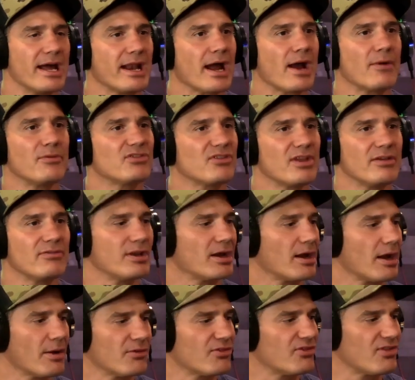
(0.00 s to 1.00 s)
And I was
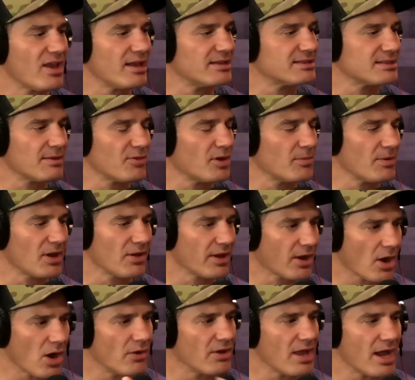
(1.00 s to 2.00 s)
saying something
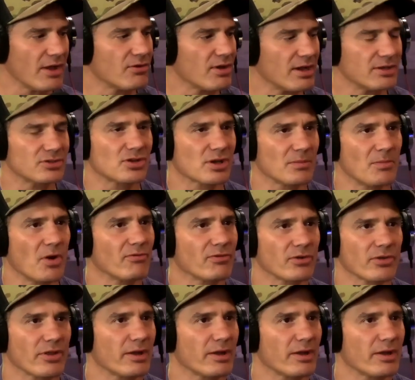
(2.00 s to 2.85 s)
about oh yeah, you guys should come over.